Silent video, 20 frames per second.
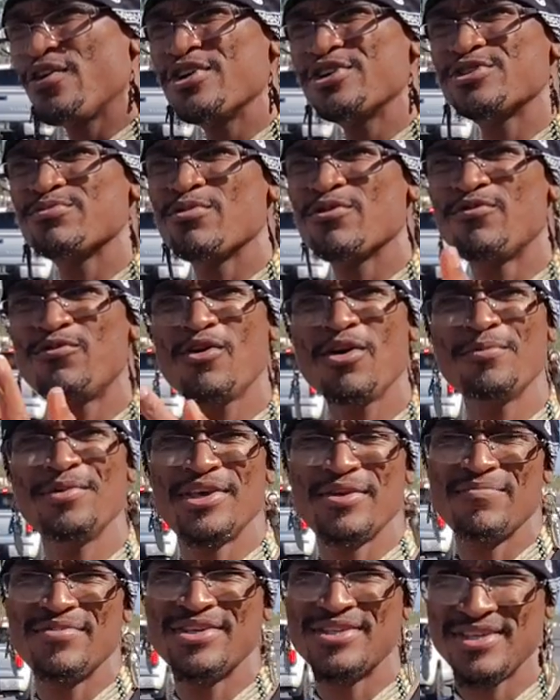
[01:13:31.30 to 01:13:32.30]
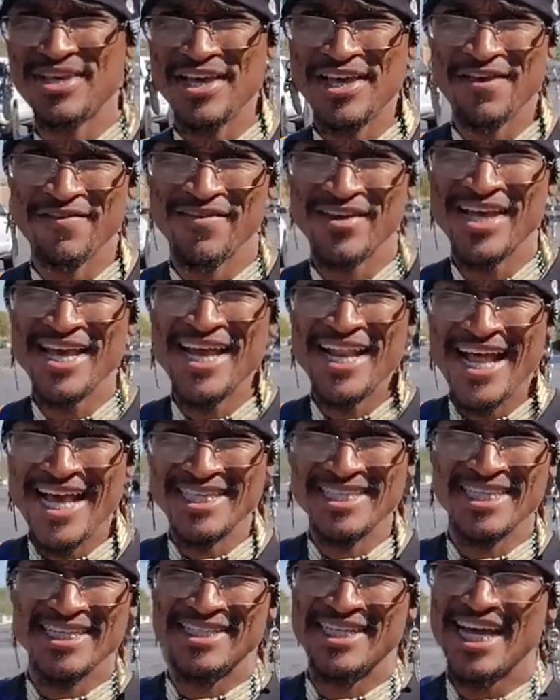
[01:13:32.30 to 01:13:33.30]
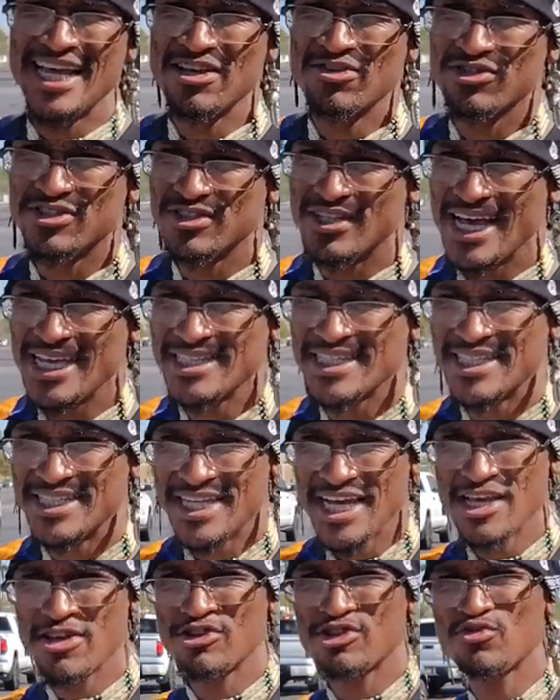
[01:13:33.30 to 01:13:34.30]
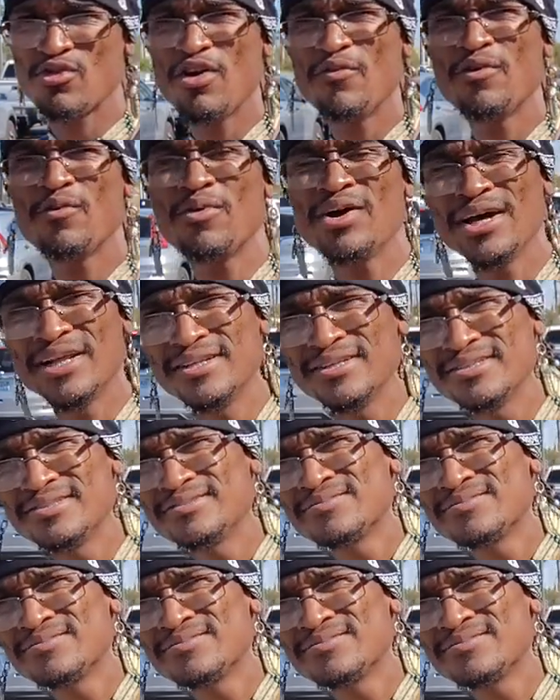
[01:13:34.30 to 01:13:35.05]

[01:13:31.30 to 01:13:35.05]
first before we can be saved. That's in Daniel. That's in Daniel 12 and 1.